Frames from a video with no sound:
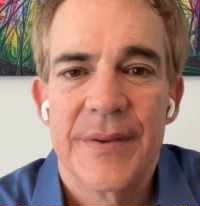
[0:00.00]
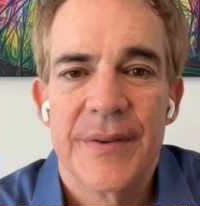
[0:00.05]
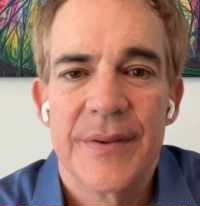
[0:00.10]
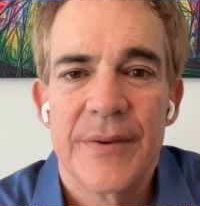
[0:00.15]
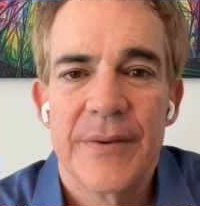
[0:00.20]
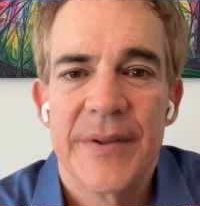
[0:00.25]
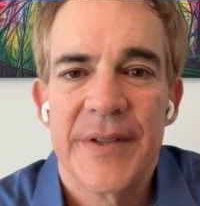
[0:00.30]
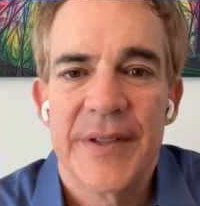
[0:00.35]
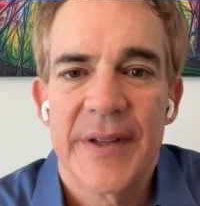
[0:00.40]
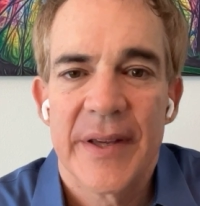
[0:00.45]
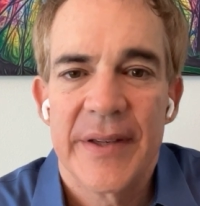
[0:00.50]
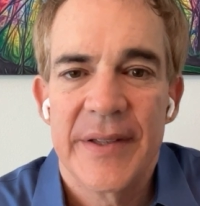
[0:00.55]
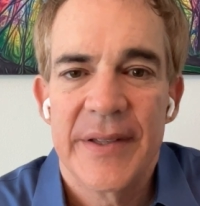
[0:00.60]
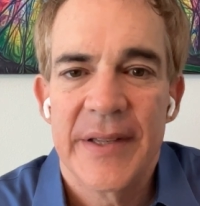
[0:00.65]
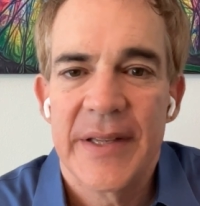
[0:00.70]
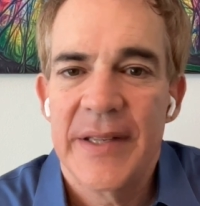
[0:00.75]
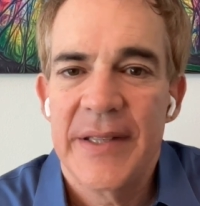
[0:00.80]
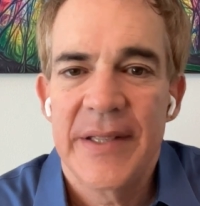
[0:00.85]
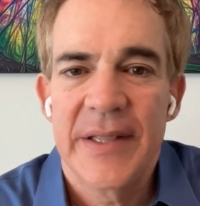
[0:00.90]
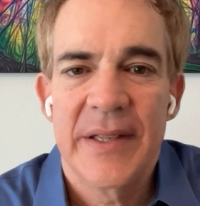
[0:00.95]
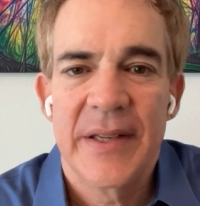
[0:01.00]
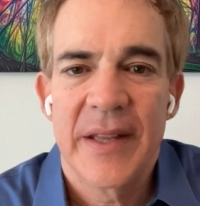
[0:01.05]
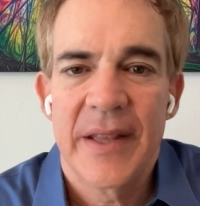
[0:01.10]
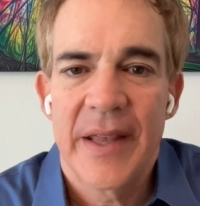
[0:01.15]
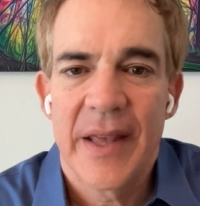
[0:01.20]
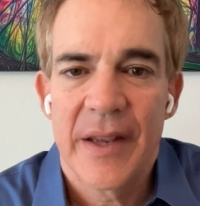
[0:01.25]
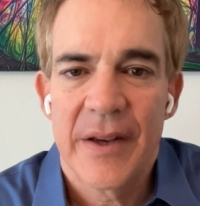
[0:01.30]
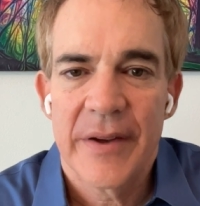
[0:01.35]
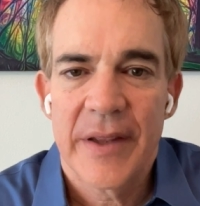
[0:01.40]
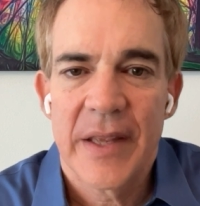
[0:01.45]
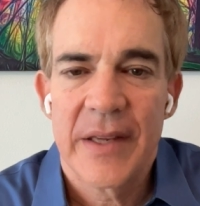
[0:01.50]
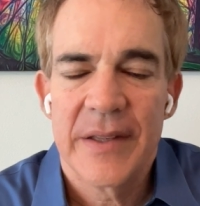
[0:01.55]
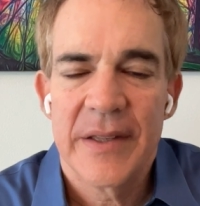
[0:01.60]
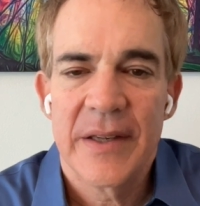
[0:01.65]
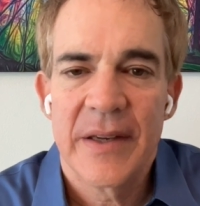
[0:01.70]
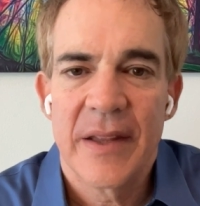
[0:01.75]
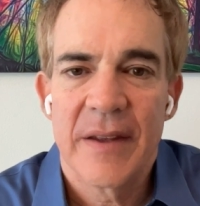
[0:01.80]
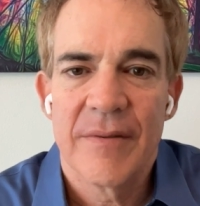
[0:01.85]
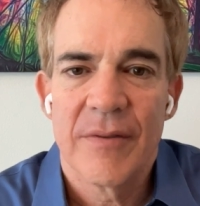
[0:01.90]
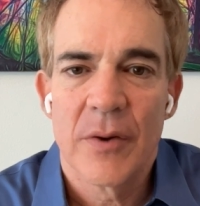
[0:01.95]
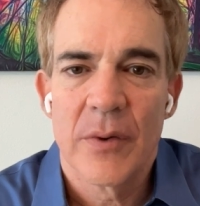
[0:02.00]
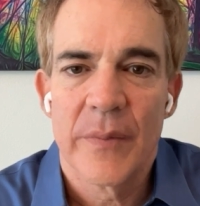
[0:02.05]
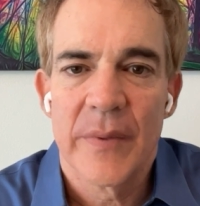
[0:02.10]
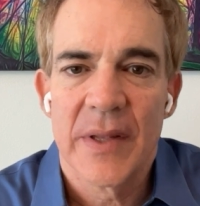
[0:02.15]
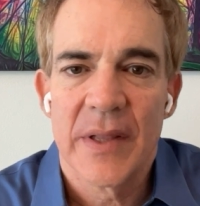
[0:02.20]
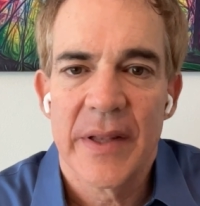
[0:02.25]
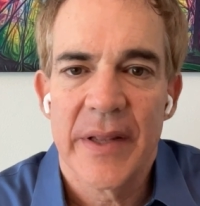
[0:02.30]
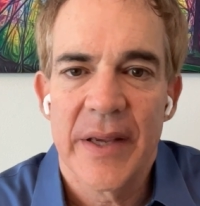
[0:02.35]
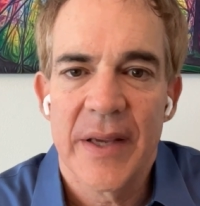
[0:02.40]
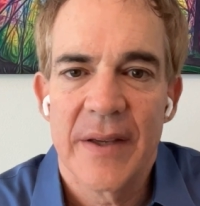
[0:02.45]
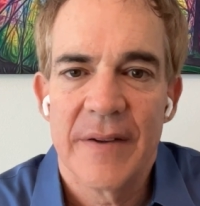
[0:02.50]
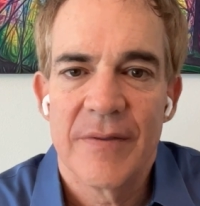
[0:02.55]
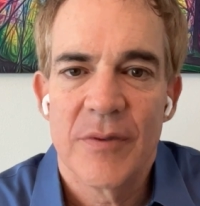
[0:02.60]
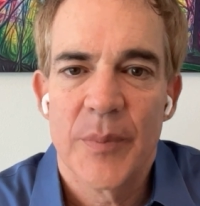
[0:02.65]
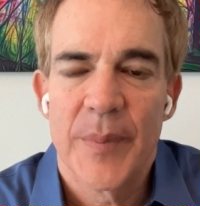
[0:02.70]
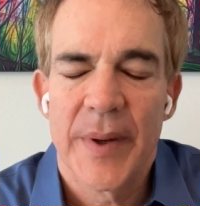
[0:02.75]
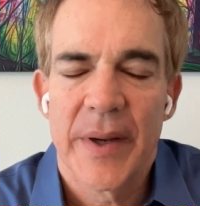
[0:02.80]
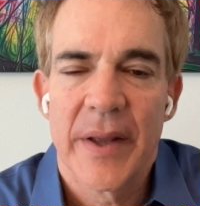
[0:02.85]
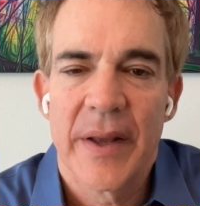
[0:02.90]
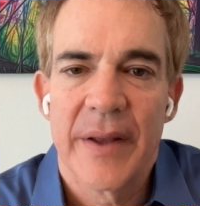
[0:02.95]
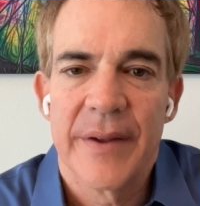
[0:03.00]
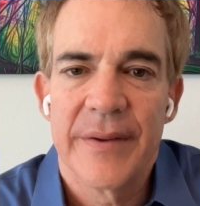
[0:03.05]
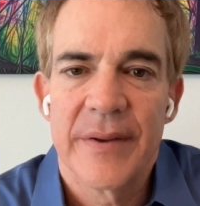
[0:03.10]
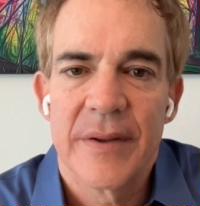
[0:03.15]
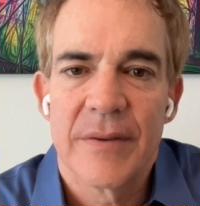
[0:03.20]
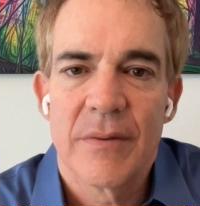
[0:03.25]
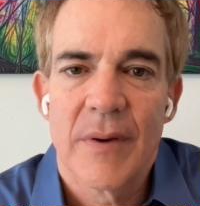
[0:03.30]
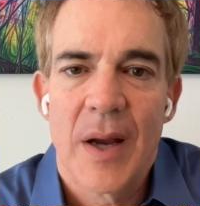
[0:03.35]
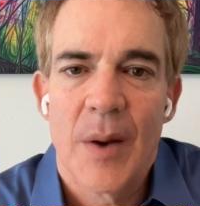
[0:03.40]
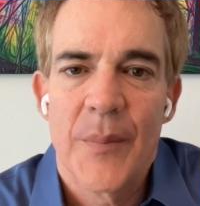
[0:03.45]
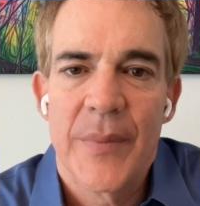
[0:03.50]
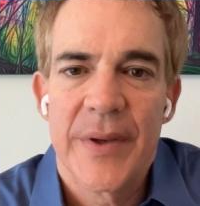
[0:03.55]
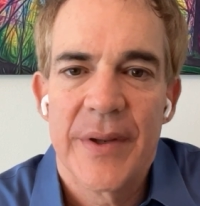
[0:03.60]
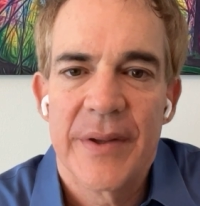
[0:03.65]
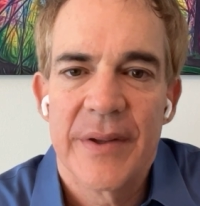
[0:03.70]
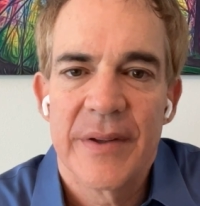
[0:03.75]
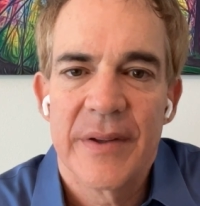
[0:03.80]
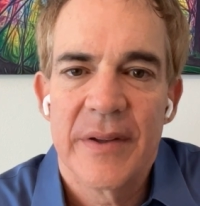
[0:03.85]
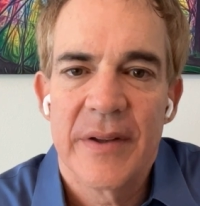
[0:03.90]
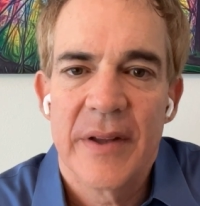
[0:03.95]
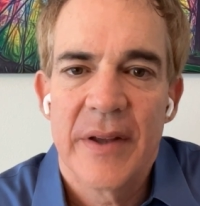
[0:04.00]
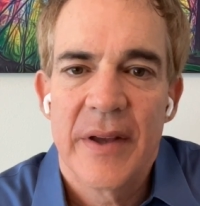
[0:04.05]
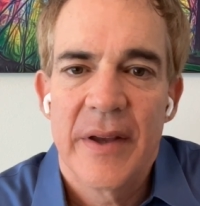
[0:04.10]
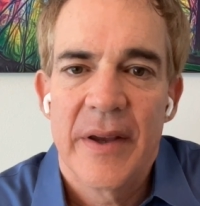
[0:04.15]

suicide it didn't give her relief because as Robin is in